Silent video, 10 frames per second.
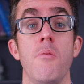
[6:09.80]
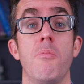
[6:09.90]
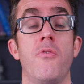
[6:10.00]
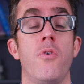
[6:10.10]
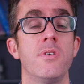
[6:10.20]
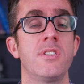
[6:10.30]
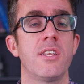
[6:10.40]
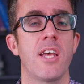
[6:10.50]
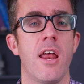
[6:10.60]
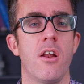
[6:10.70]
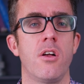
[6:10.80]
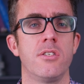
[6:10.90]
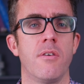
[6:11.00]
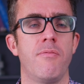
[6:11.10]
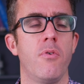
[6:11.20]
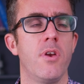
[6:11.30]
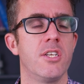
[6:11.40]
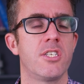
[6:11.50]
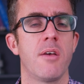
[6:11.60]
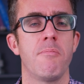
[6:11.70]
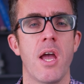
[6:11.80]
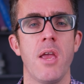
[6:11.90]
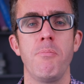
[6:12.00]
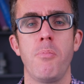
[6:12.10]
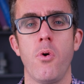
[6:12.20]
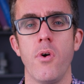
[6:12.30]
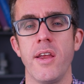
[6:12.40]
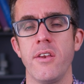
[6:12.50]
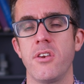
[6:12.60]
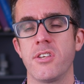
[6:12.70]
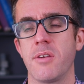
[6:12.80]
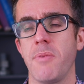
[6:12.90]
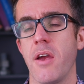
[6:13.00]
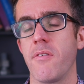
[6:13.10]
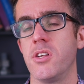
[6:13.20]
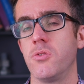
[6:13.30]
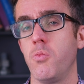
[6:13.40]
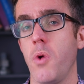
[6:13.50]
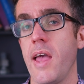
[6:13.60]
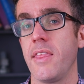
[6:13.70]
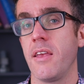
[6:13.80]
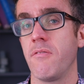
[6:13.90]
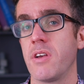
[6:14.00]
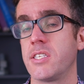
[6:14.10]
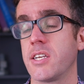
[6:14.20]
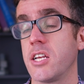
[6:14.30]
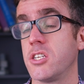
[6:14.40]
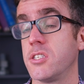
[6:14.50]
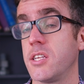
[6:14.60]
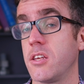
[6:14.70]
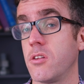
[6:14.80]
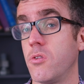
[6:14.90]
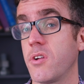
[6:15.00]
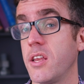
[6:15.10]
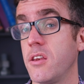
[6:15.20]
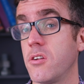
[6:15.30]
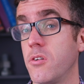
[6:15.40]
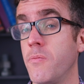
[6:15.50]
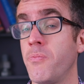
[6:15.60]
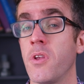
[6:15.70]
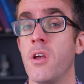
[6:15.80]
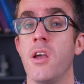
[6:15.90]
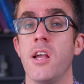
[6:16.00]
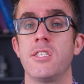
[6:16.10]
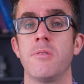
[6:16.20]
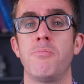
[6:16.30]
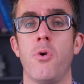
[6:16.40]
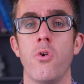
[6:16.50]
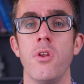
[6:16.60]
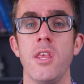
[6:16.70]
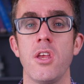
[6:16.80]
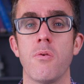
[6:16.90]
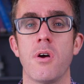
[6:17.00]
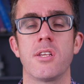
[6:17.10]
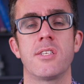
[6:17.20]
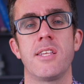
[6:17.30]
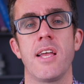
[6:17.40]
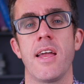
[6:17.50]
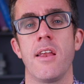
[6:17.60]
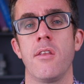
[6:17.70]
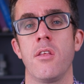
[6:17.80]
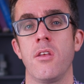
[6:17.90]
Before we start to analyze the footage that may point to some areas where the investigations need to look into, it's important that you understand